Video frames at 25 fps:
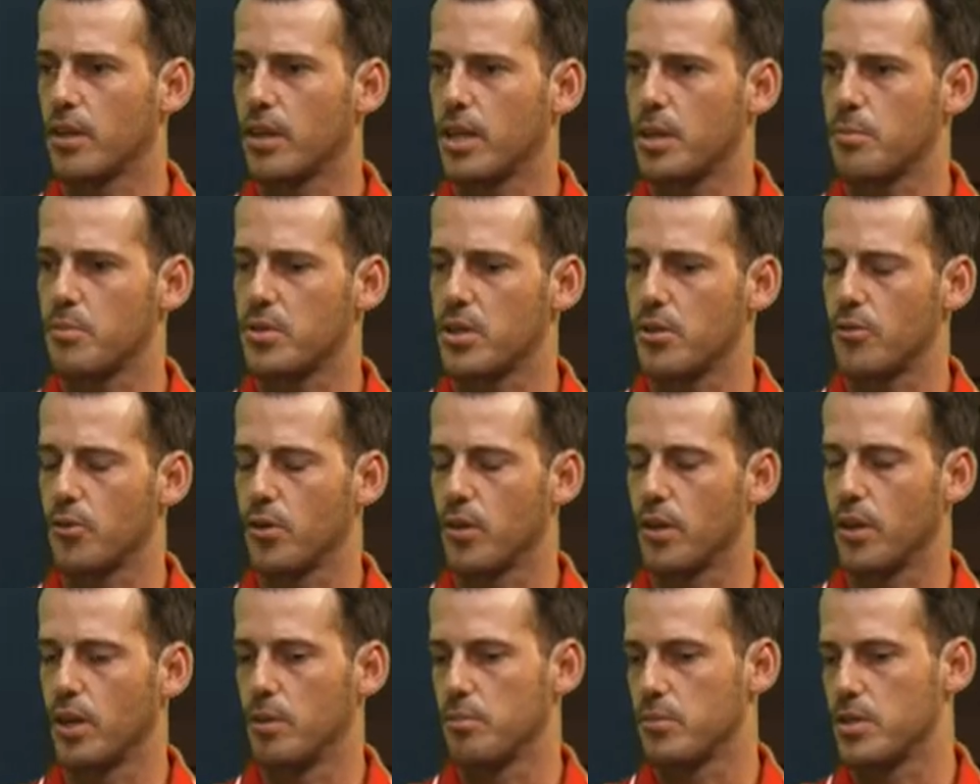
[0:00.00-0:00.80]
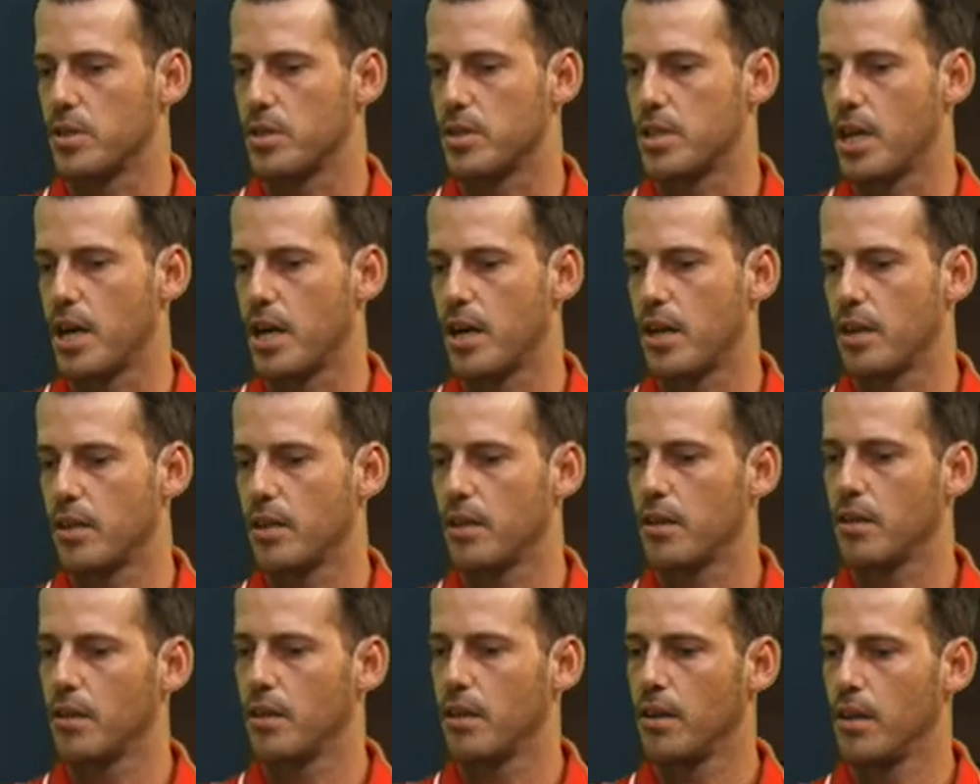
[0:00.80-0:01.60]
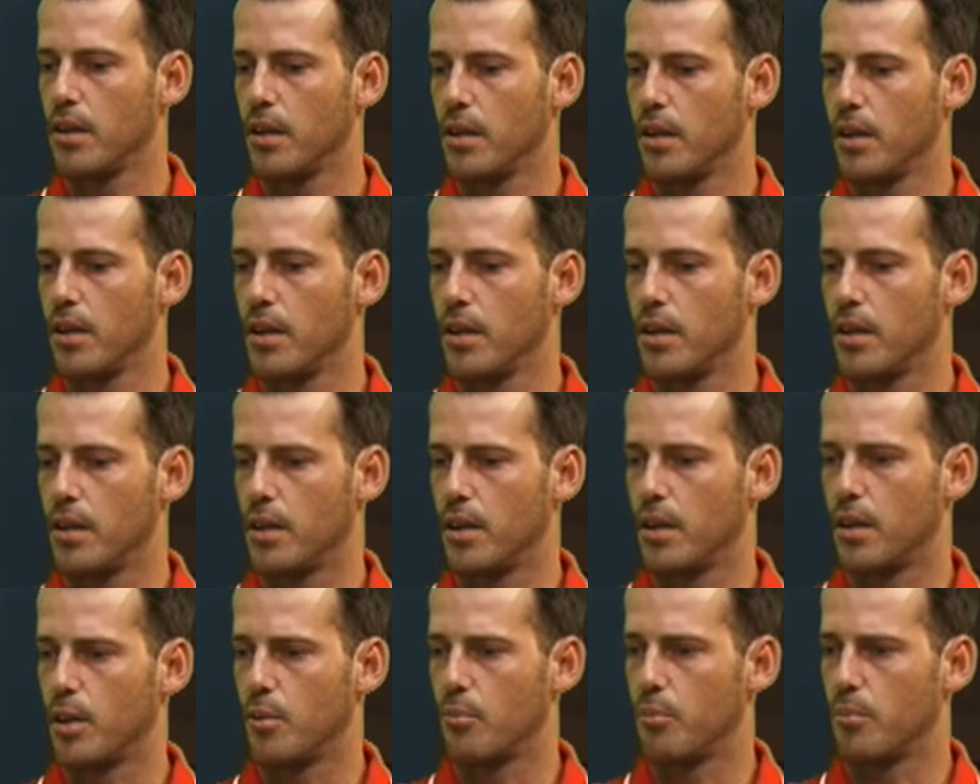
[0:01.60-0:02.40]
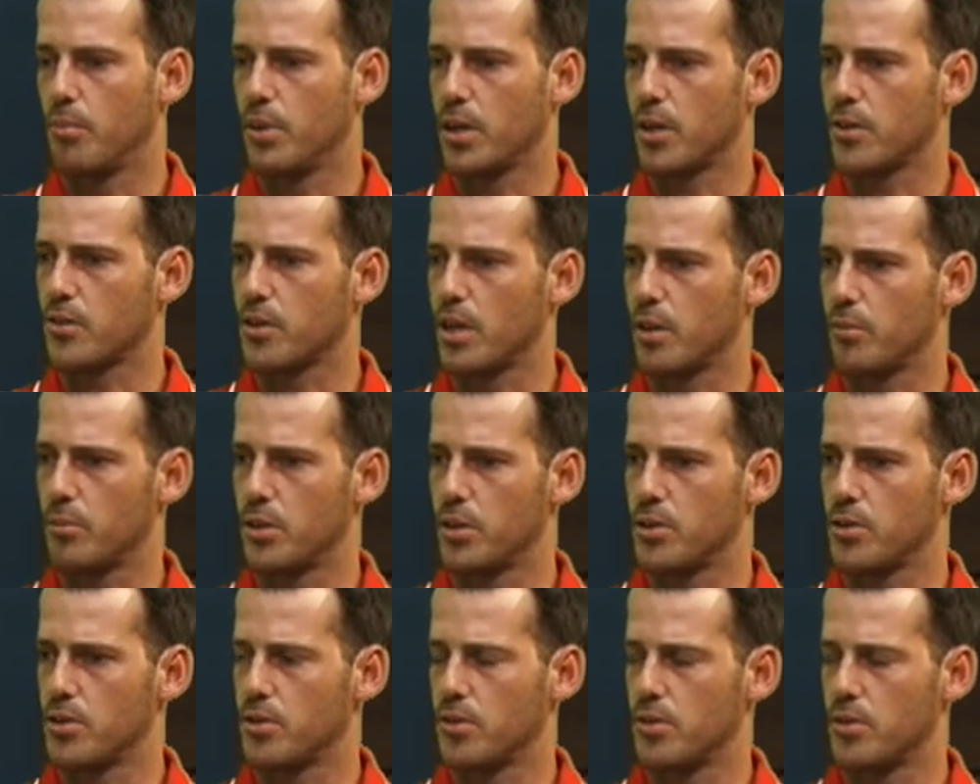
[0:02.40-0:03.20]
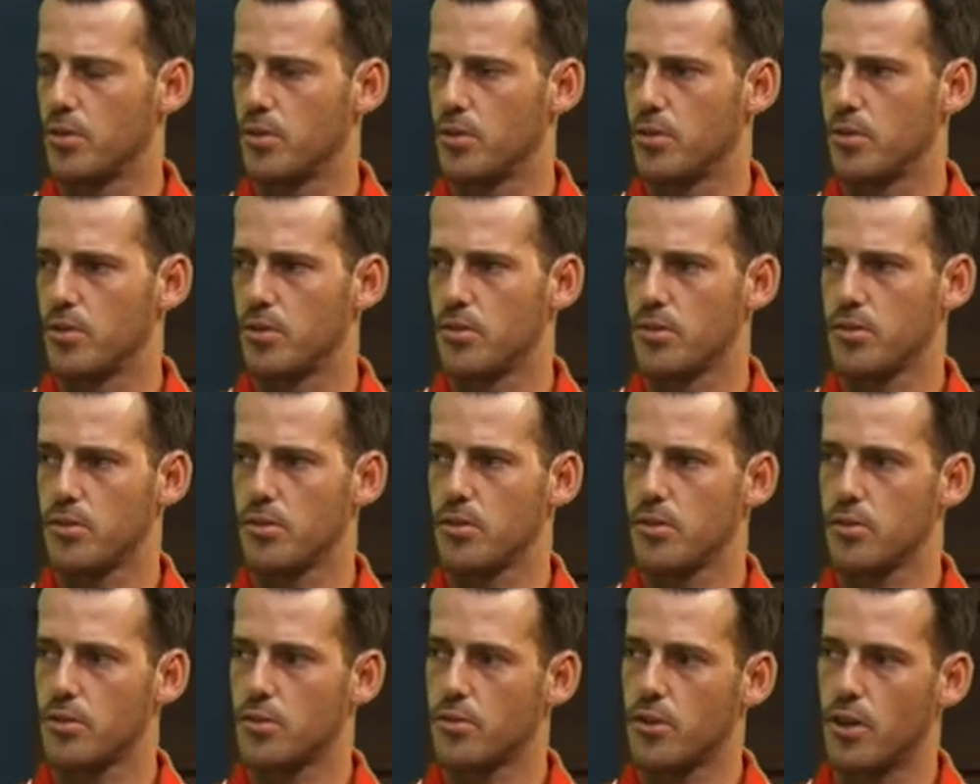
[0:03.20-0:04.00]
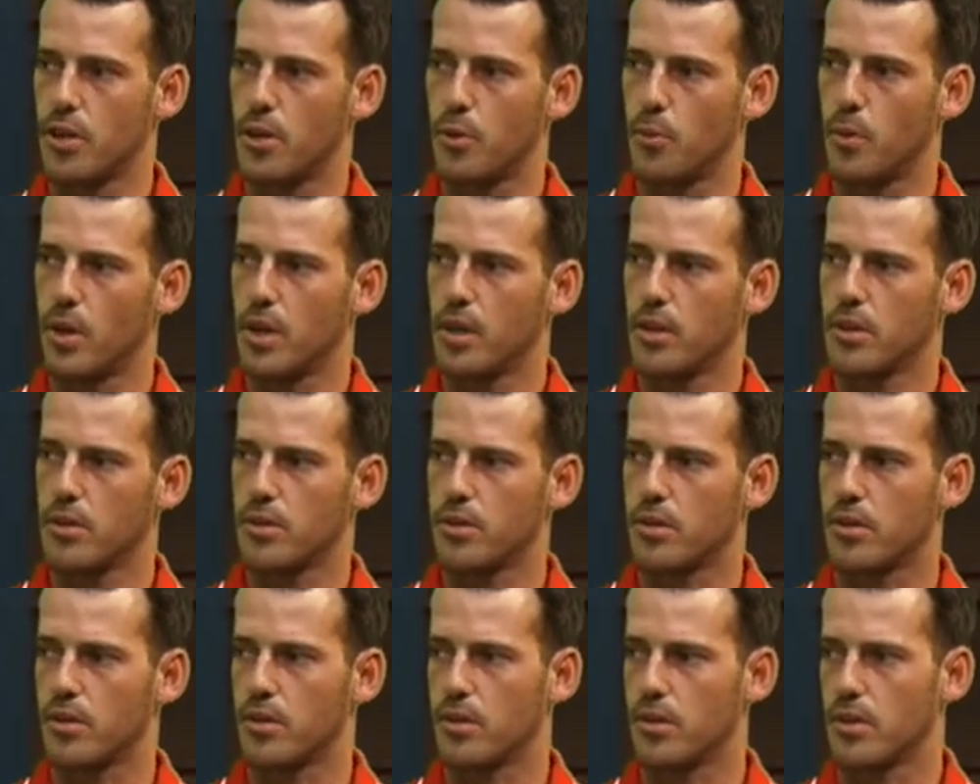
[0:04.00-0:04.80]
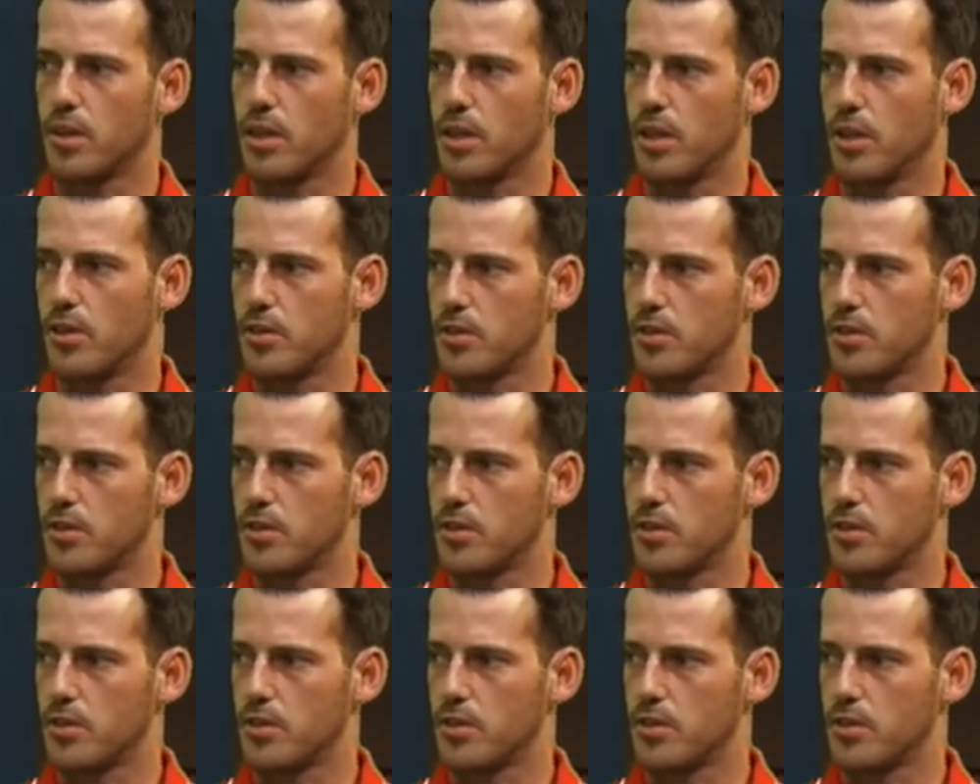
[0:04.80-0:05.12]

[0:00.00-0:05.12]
keeps everyone up to date, brings up issues straight away so they don't